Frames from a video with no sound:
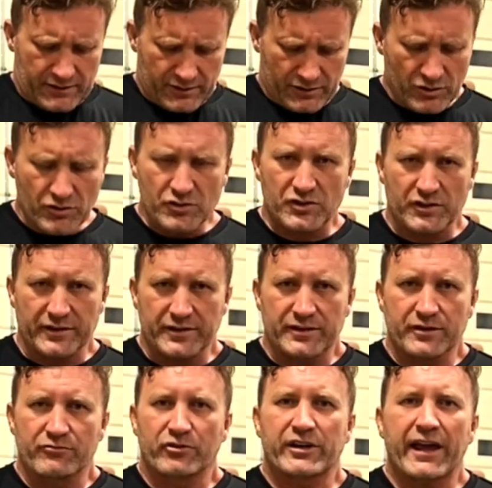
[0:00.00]
Usually the
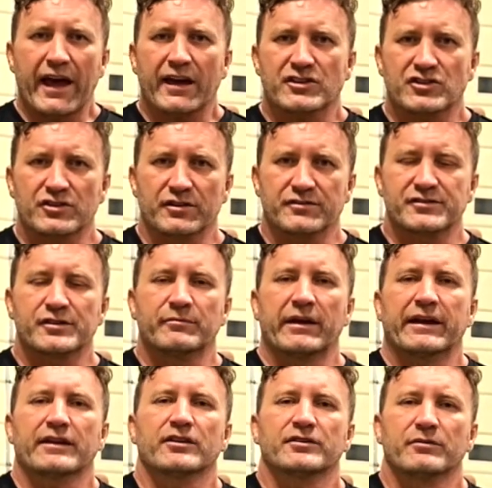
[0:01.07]
reaction on
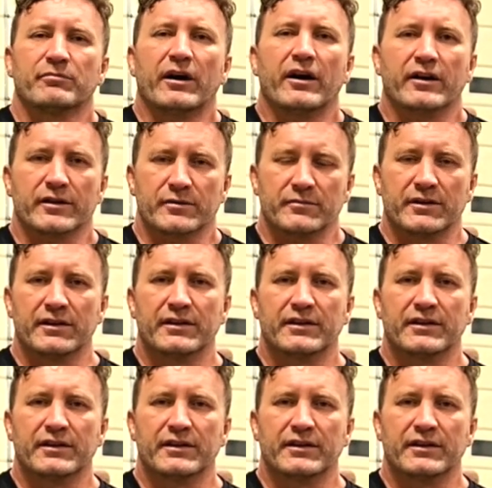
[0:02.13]
somebody on the bottom,